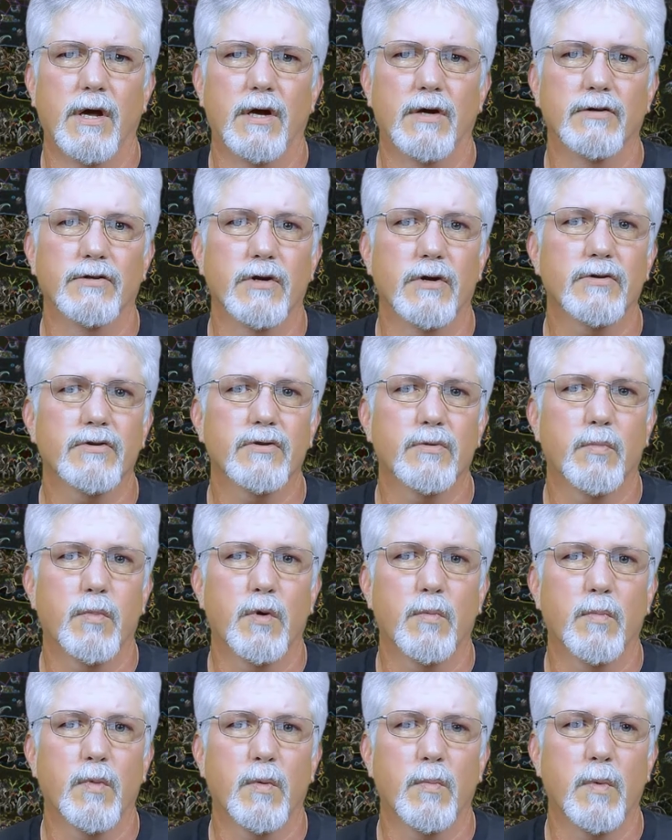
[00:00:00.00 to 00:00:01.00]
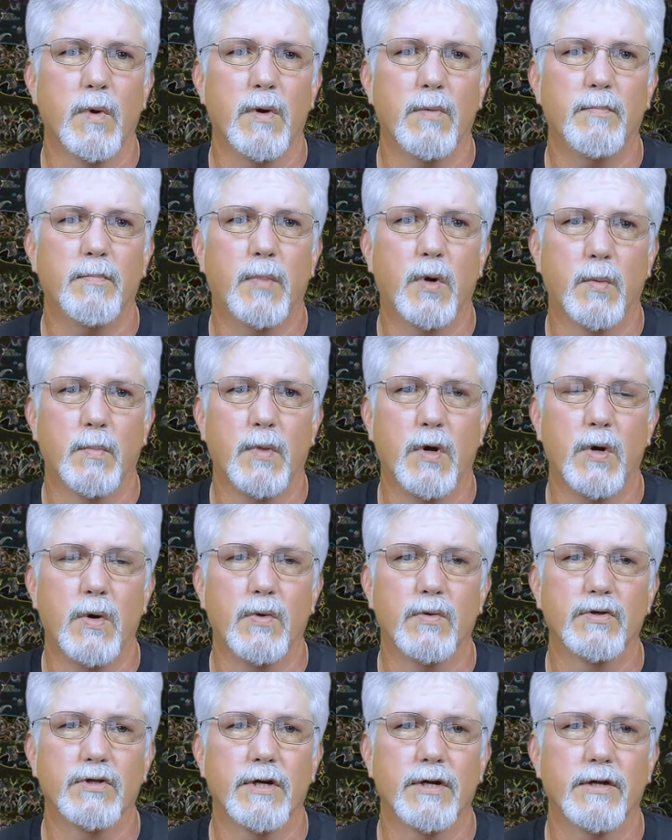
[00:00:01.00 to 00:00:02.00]
It has also been
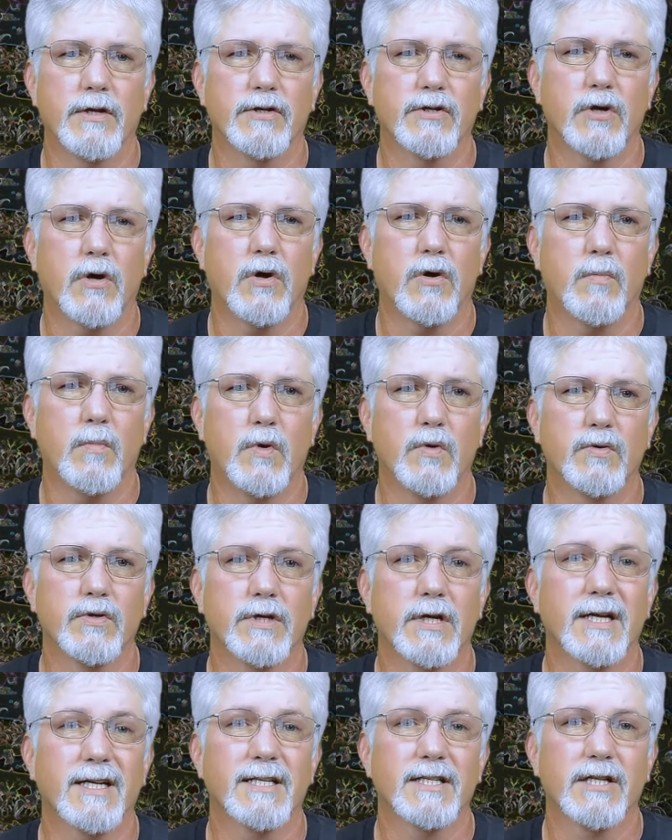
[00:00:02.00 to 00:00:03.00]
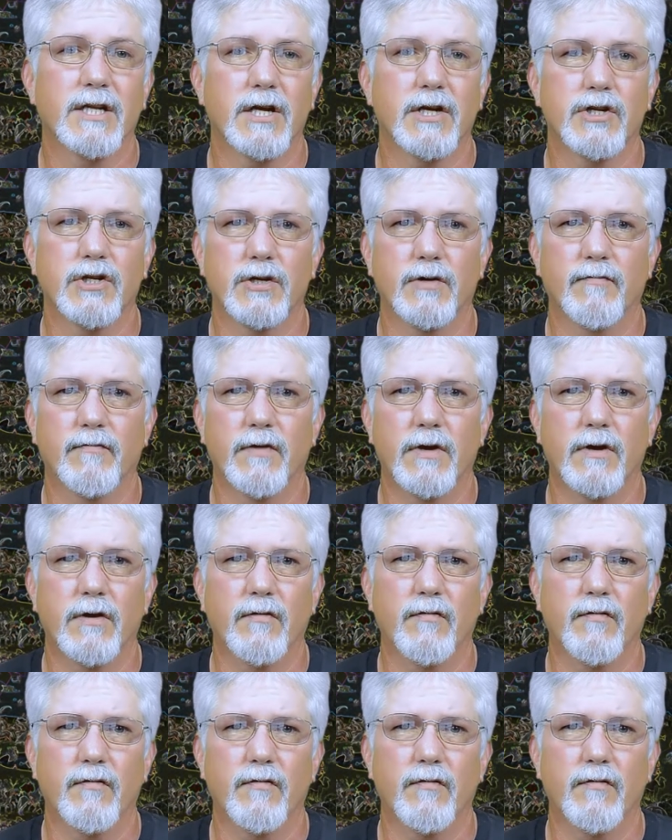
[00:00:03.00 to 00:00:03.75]
proposed that this almost extinction event